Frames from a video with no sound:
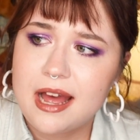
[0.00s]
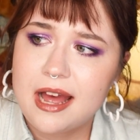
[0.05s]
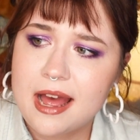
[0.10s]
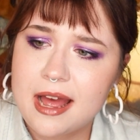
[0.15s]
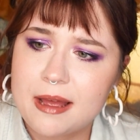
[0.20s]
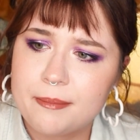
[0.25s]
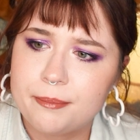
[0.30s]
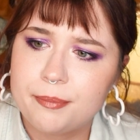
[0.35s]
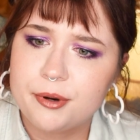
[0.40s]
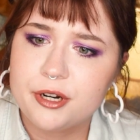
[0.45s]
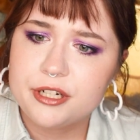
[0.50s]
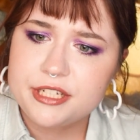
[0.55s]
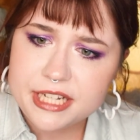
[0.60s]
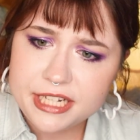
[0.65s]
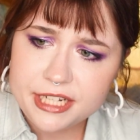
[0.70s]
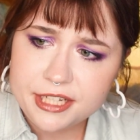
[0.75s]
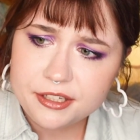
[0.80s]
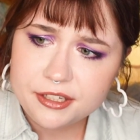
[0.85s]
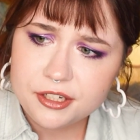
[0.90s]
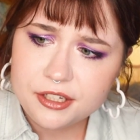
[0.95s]
um,
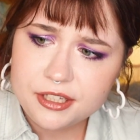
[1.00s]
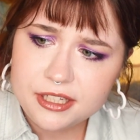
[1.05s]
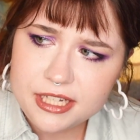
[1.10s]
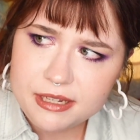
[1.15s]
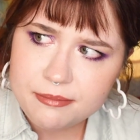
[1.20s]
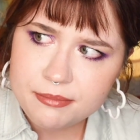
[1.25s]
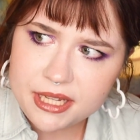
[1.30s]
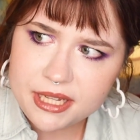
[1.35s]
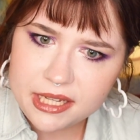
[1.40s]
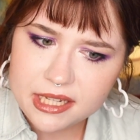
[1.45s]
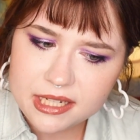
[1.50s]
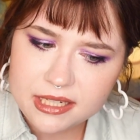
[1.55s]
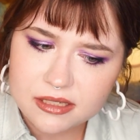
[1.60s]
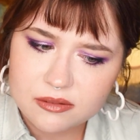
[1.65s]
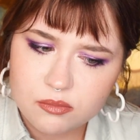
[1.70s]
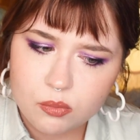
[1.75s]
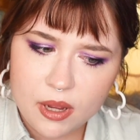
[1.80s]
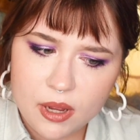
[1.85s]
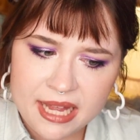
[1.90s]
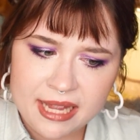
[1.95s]
particularly
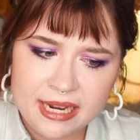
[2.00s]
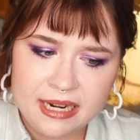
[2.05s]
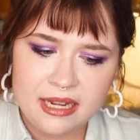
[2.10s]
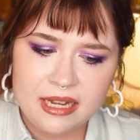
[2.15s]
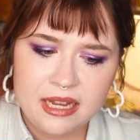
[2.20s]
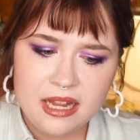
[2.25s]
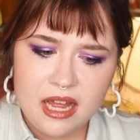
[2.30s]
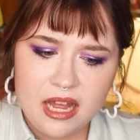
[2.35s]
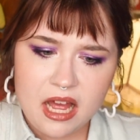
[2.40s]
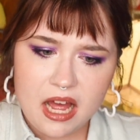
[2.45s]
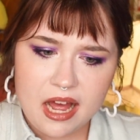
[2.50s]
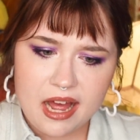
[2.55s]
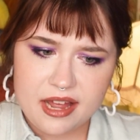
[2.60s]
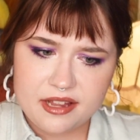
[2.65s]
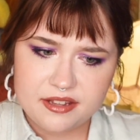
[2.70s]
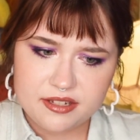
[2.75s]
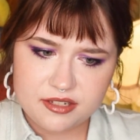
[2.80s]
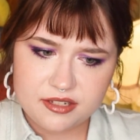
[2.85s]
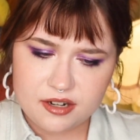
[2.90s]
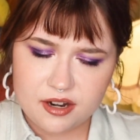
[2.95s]
because when
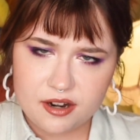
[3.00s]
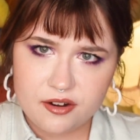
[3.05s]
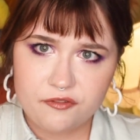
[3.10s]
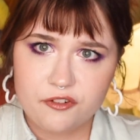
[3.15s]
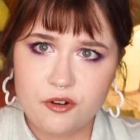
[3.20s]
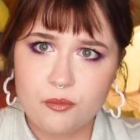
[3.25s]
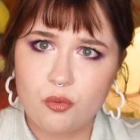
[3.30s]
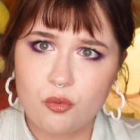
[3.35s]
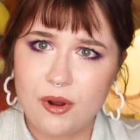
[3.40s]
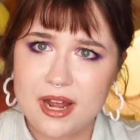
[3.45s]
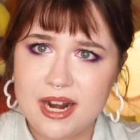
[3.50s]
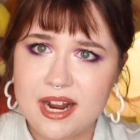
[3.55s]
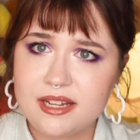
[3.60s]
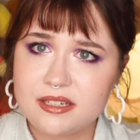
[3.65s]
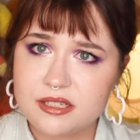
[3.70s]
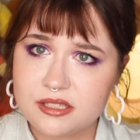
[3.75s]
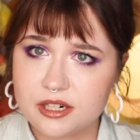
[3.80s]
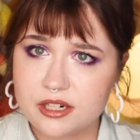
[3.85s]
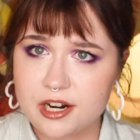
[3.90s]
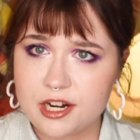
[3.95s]
I start from when
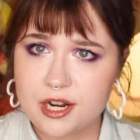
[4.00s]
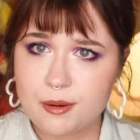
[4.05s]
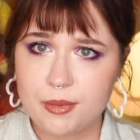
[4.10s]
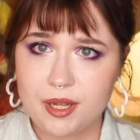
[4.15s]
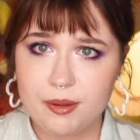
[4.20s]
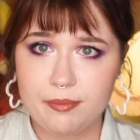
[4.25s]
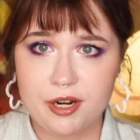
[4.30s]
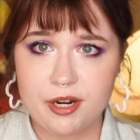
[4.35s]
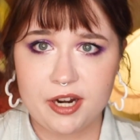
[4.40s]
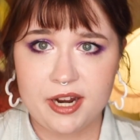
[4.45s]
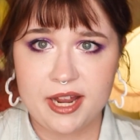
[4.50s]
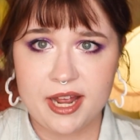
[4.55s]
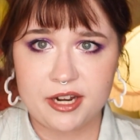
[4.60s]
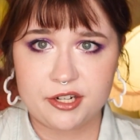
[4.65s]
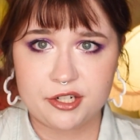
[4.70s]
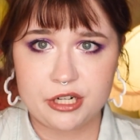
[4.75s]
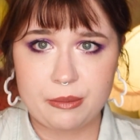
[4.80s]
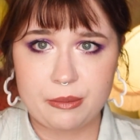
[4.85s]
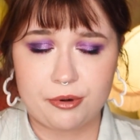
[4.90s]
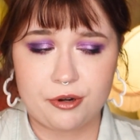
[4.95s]
I started my
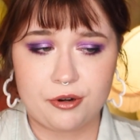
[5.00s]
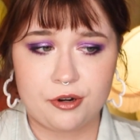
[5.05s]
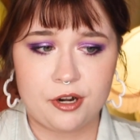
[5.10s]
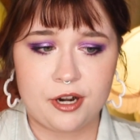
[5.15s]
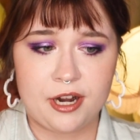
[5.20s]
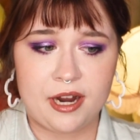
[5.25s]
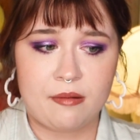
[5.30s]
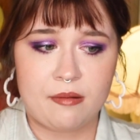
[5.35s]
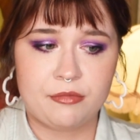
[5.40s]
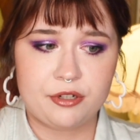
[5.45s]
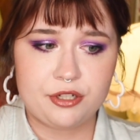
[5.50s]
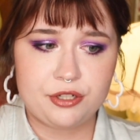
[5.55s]
bariatric program